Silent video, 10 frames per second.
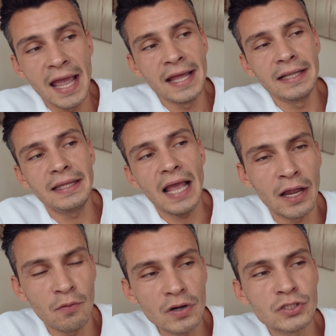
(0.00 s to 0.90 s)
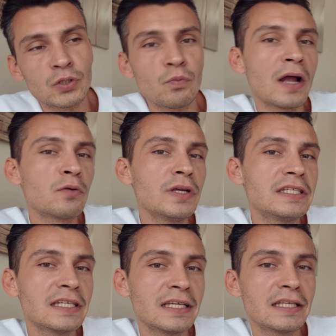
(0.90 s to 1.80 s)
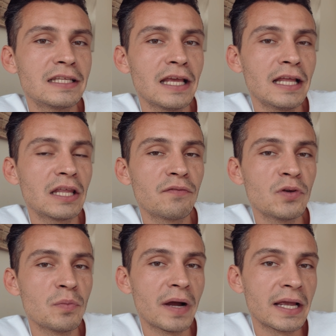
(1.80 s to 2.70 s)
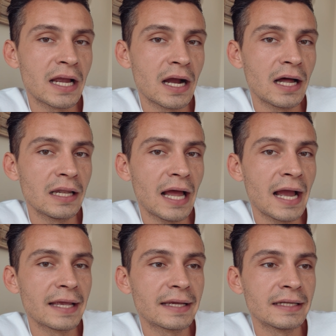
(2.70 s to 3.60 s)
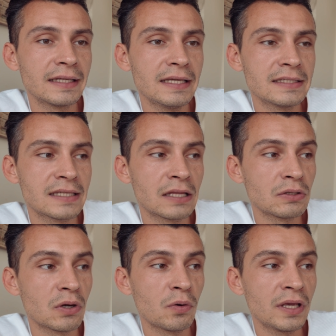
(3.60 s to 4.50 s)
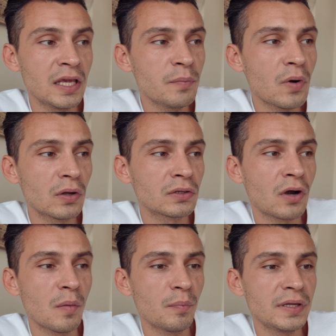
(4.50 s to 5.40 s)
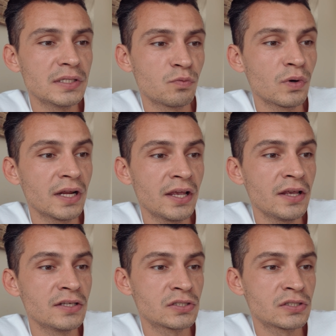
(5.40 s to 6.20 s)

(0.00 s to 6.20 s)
and i watched one recent interview by carl icahn he said you know he bought companies where he